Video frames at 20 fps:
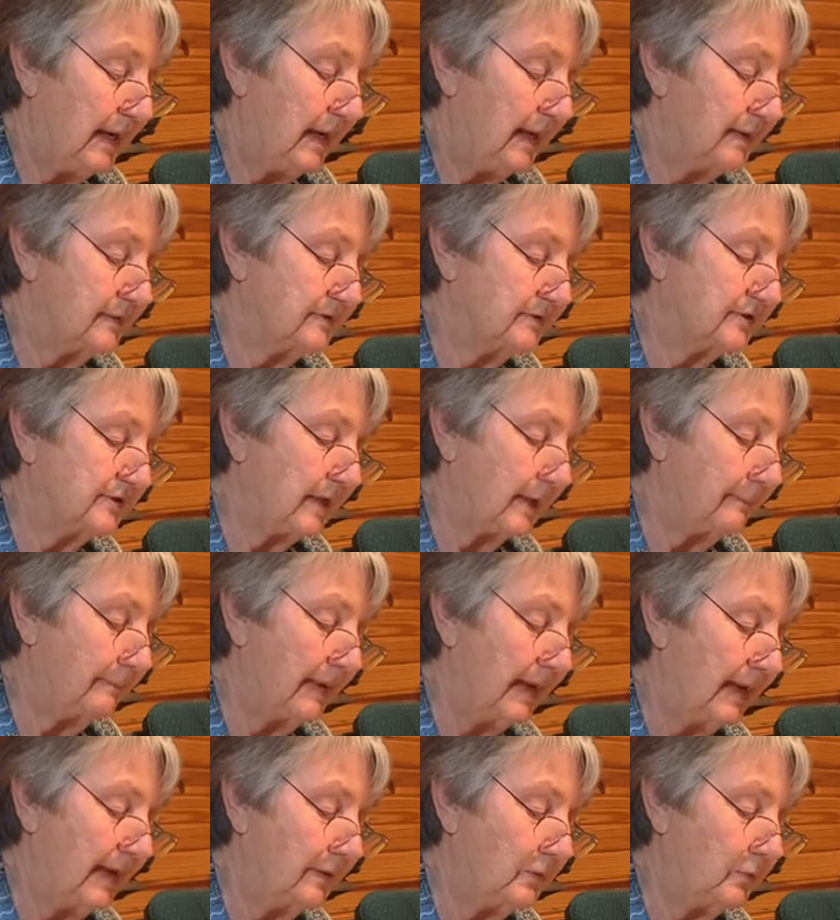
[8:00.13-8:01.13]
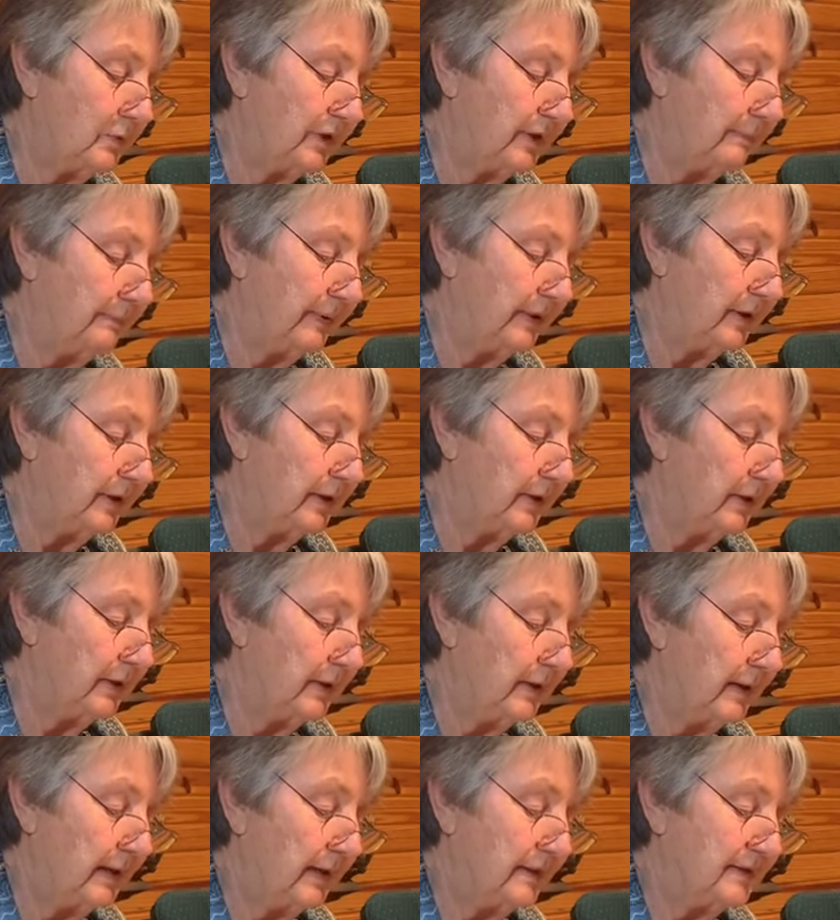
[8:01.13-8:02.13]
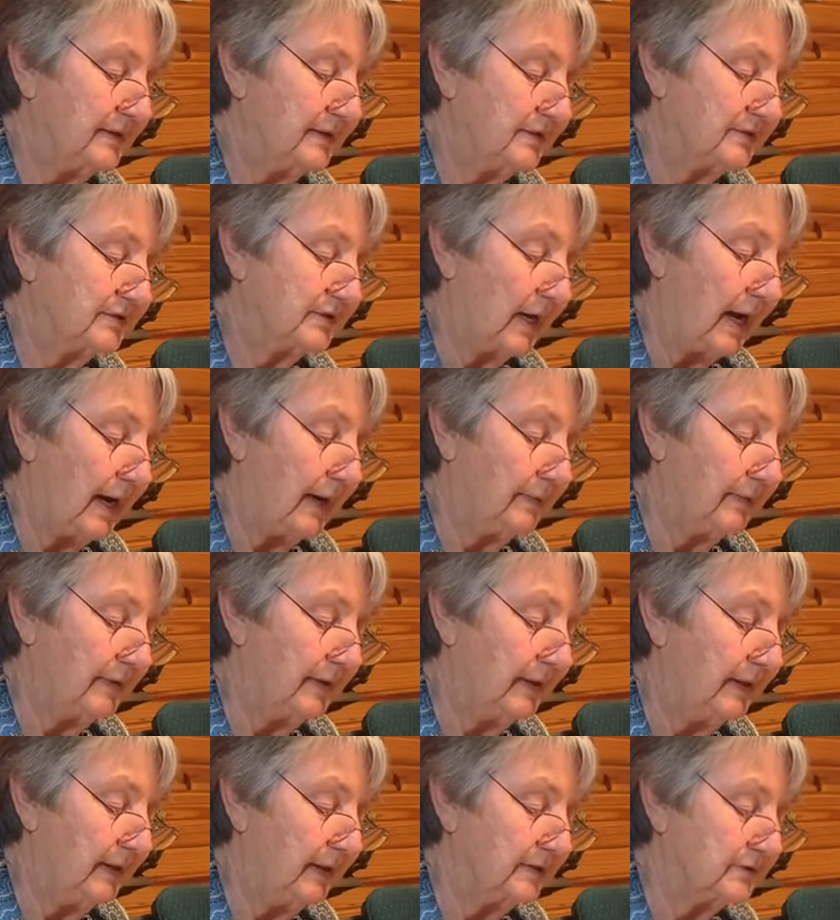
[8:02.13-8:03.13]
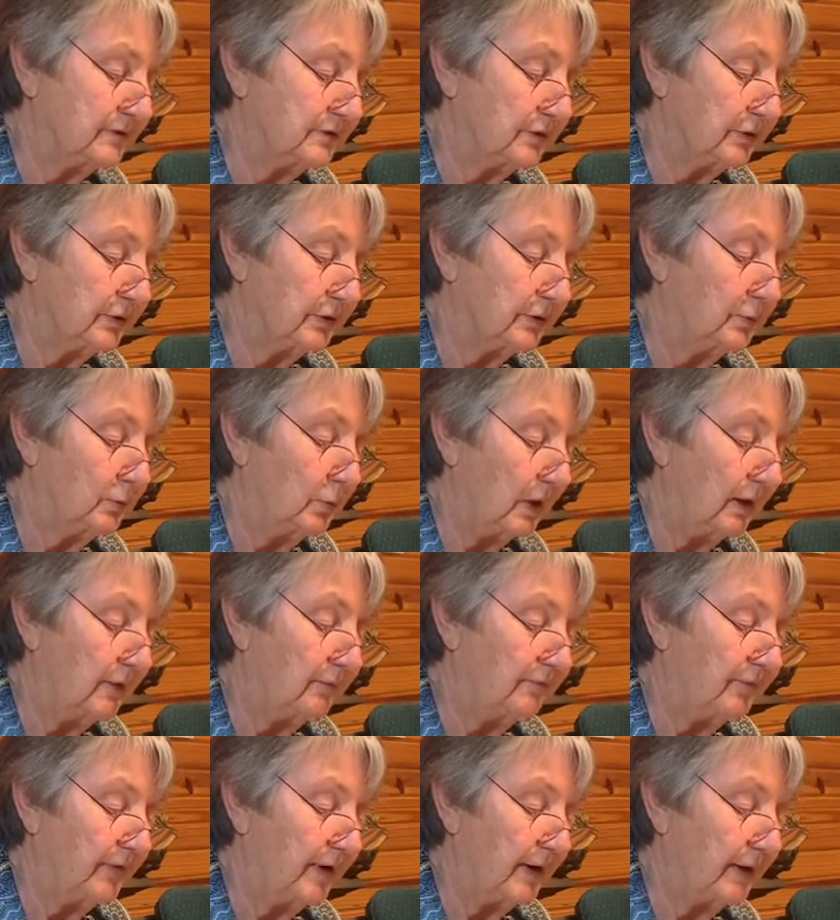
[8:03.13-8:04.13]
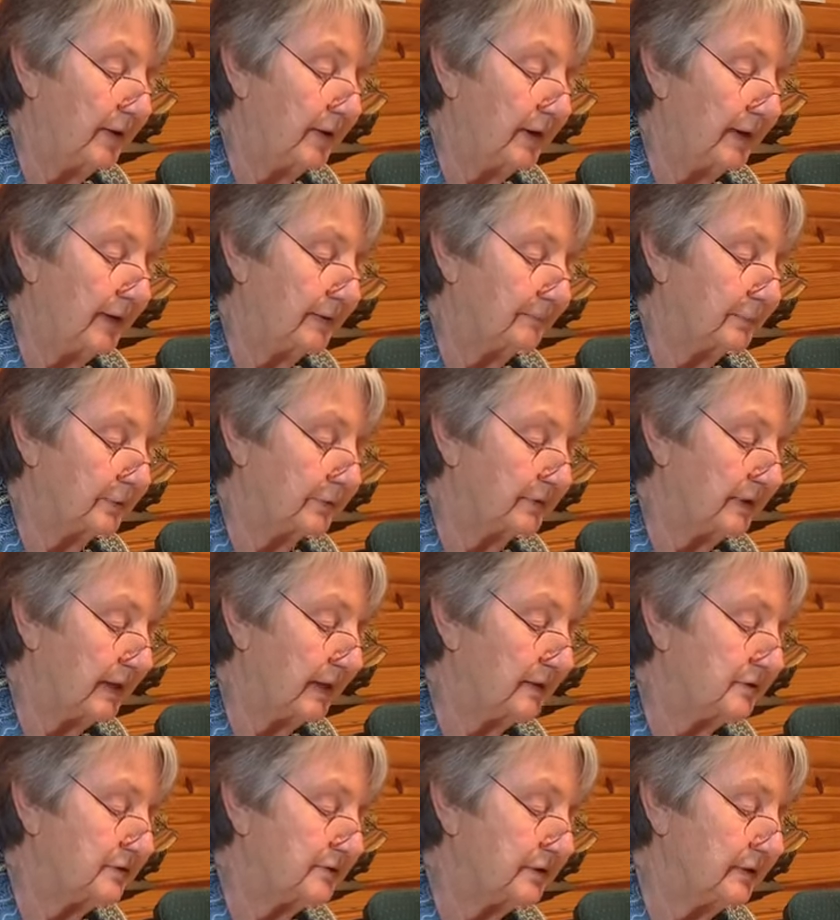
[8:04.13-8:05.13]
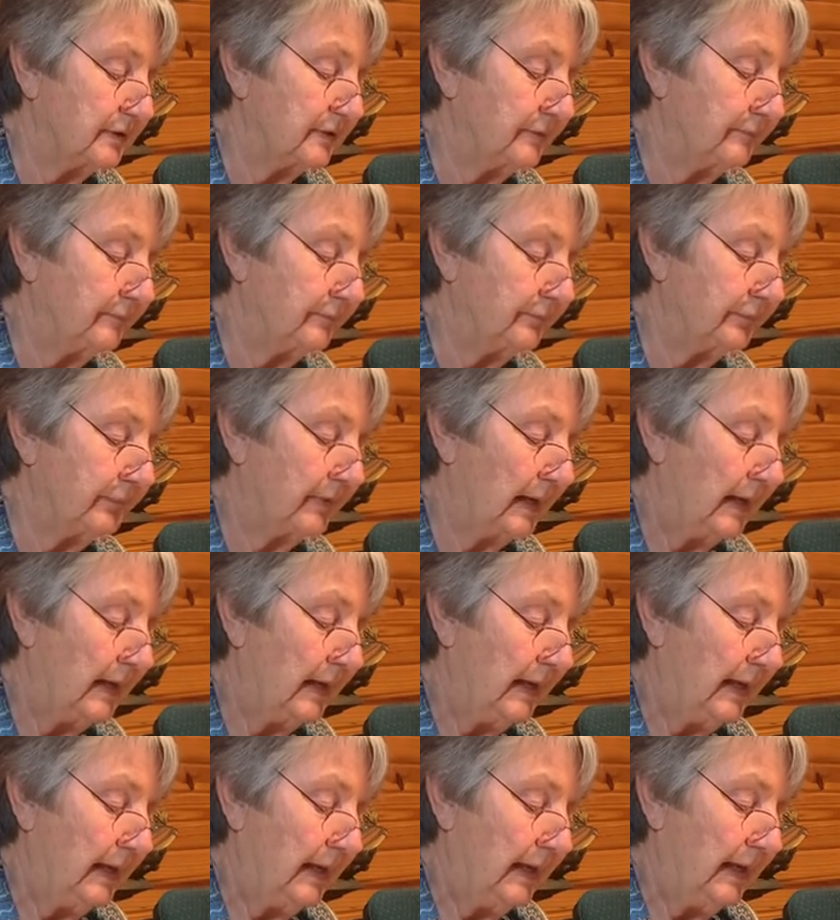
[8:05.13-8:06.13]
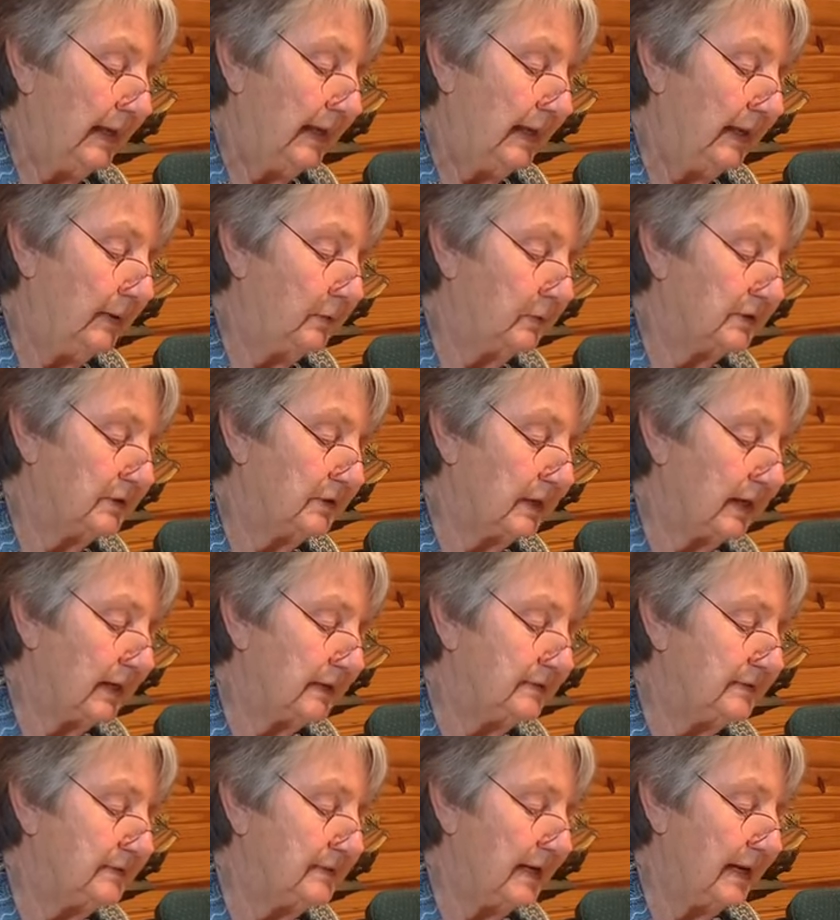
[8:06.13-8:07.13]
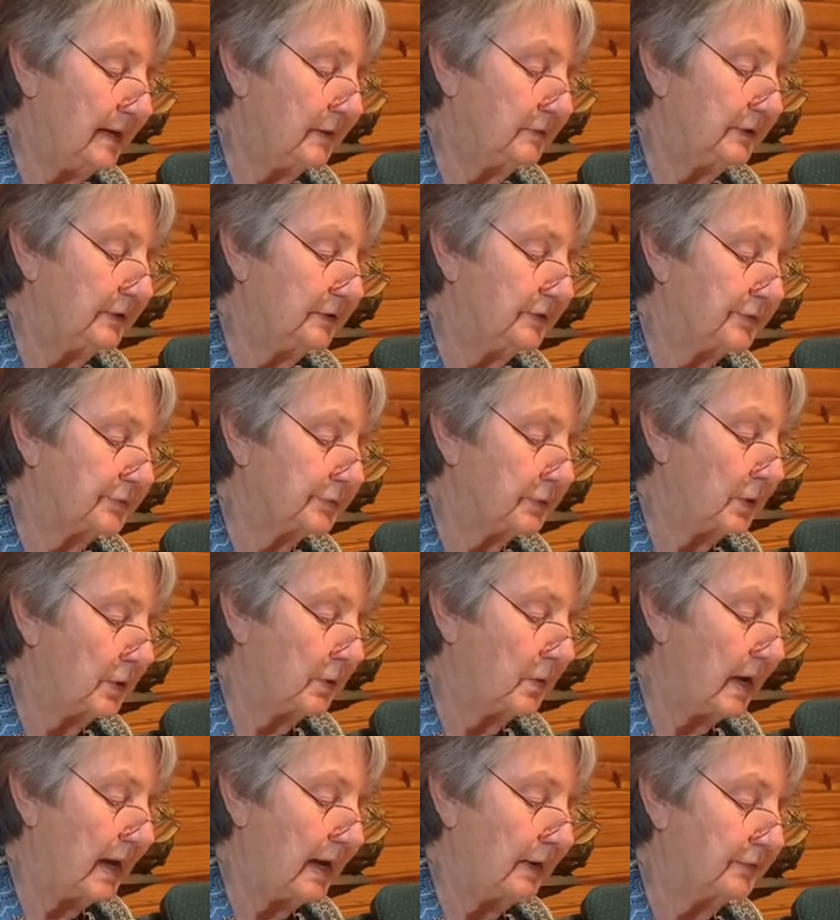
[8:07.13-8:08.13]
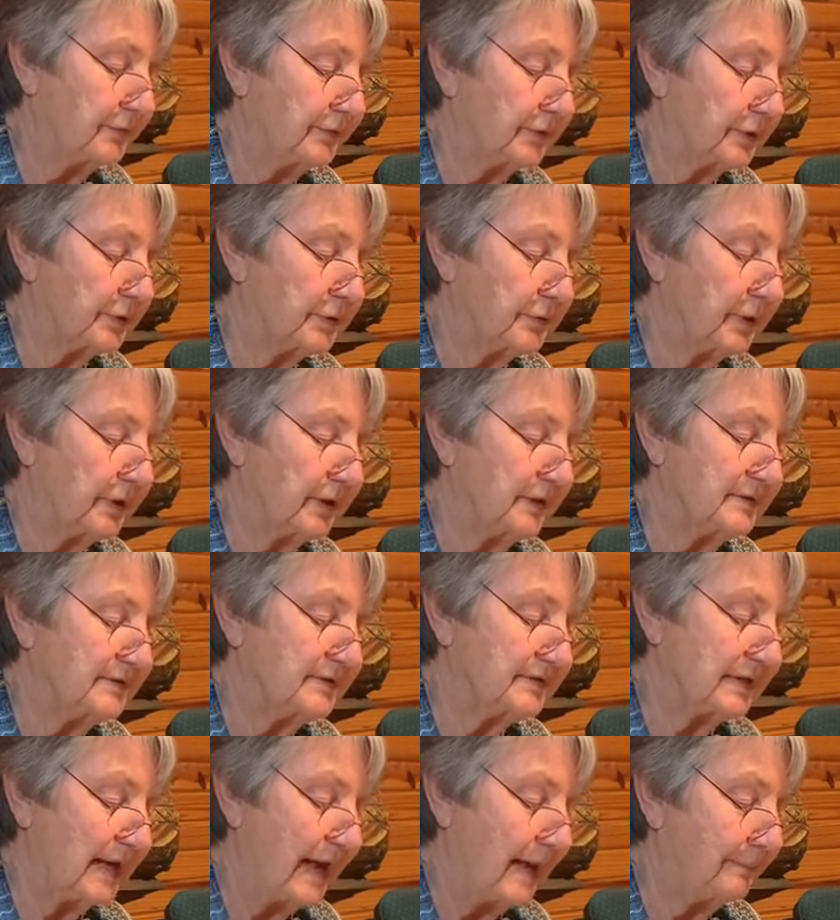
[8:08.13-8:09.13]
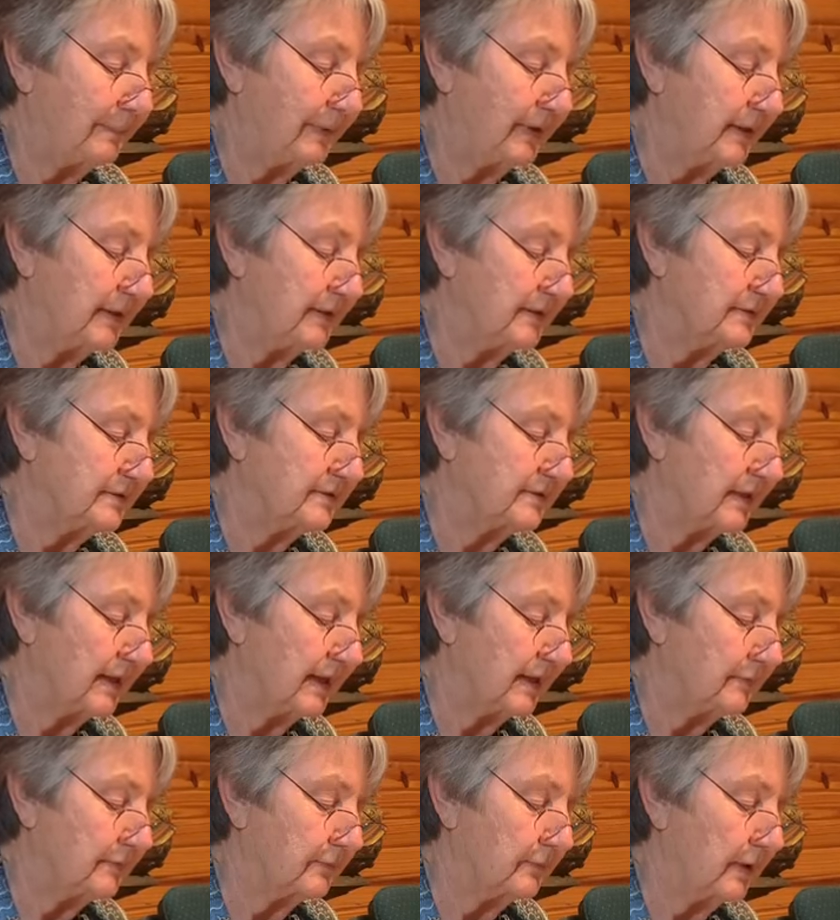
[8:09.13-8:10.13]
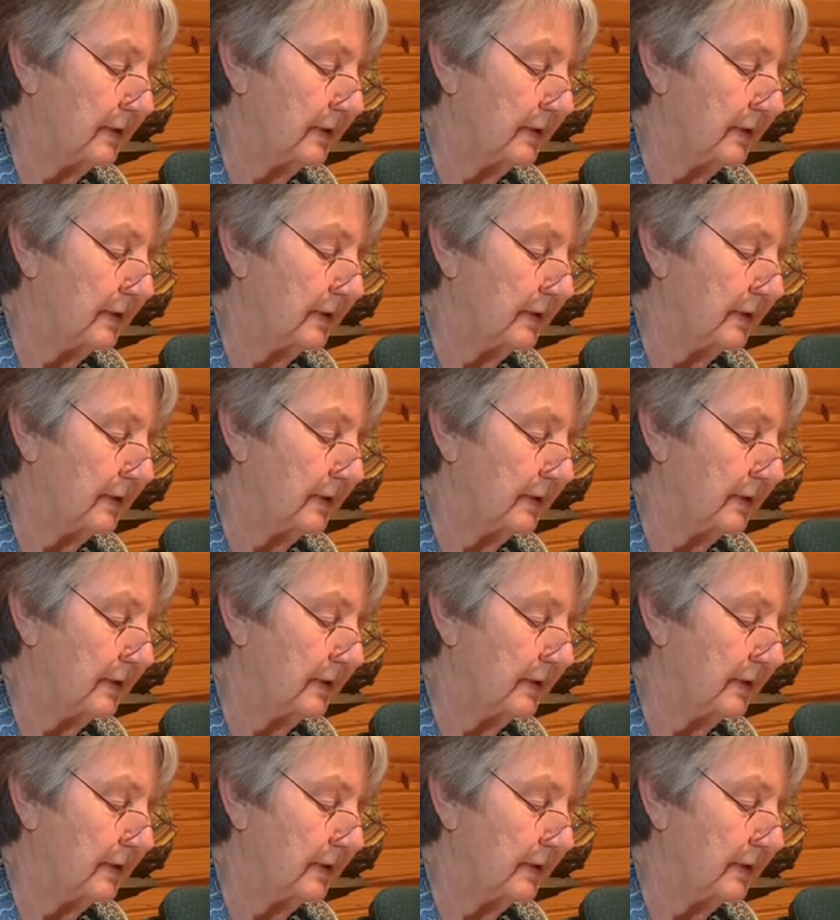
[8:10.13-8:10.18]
and some man would appear desiring its good welfare and protection. He would cut down and throw out the crooked saplings that